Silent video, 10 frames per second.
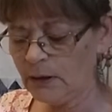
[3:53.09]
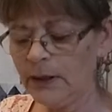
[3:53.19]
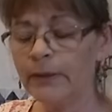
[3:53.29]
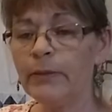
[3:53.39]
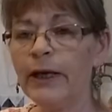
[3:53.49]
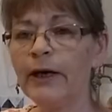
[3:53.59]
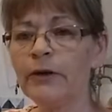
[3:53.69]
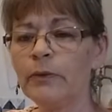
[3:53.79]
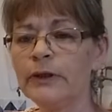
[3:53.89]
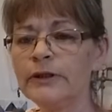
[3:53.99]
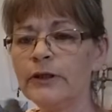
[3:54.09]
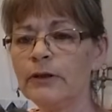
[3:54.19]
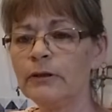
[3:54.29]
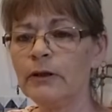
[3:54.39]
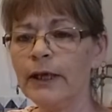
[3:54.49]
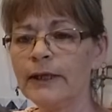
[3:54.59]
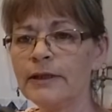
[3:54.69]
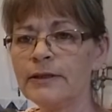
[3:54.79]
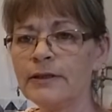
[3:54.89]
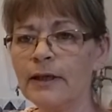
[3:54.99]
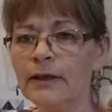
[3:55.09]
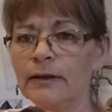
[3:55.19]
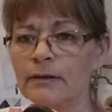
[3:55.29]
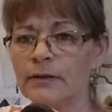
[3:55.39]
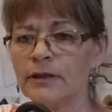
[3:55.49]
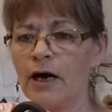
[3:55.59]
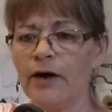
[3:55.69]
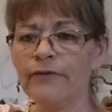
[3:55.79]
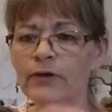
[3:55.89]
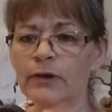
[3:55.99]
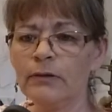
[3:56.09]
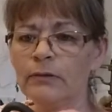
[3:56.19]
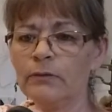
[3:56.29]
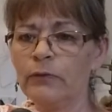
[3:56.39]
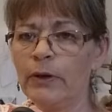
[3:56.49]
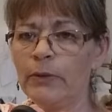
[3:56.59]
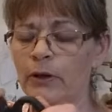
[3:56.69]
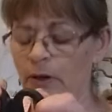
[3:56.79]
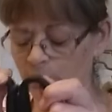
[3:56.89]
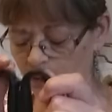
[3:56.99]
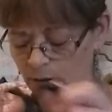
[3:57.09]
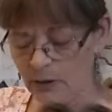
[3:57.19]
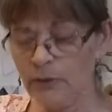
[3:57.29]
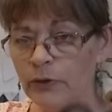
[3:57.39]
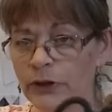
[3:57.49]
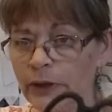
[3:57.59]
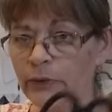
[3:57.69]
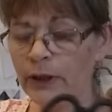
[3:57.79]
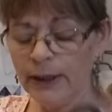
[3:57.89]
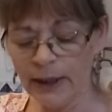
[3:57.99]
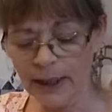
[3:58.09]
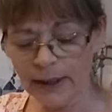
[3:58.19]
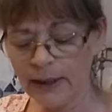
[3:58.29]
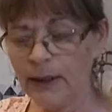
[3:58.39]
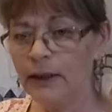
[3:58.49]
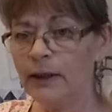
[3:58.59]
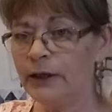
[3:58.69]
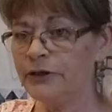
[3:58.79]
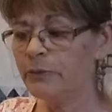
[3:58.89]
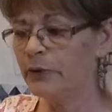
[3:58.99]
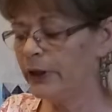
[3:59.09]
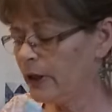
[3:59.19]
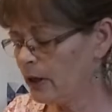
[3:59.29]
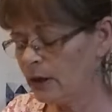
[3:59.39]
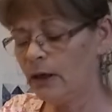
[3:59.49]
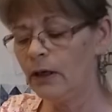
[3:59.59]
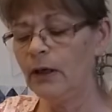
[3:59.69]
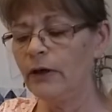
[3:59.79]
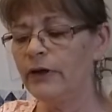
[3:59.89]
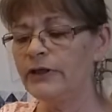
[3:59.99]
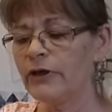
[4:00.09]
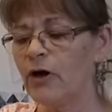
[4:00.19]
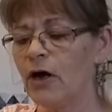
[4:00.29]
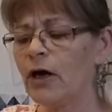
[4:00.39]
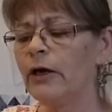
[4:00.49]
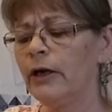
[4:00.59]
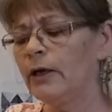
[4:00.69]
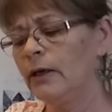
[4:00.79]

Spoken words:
Like my other ones are like this soft rubber, which I really like. These are pretty. These are hard.